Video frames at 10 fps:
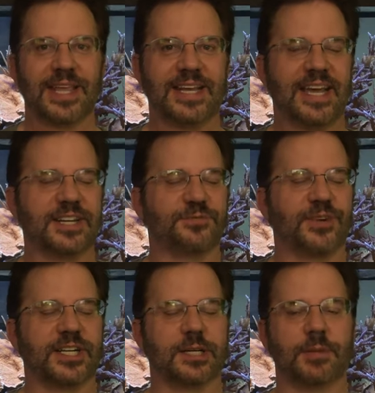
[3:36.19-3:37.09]
And I had a
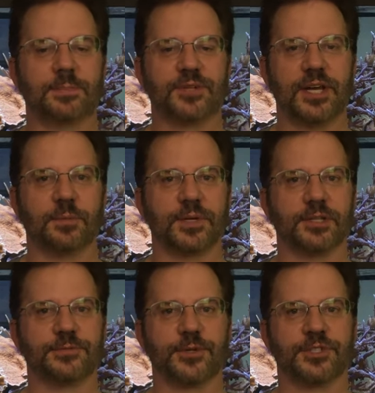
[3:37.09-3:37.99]
friend come up to help me on
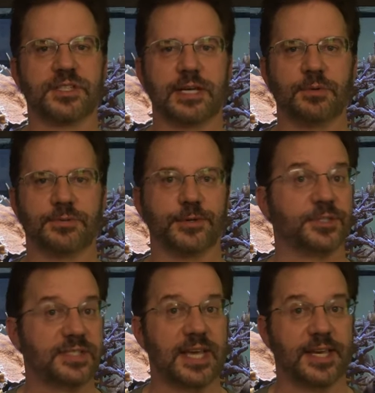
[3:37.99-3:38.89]
the first day with the
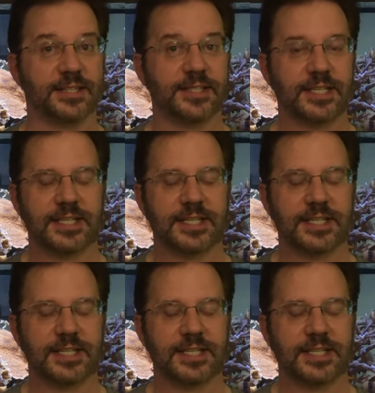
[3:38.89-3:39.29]
first 10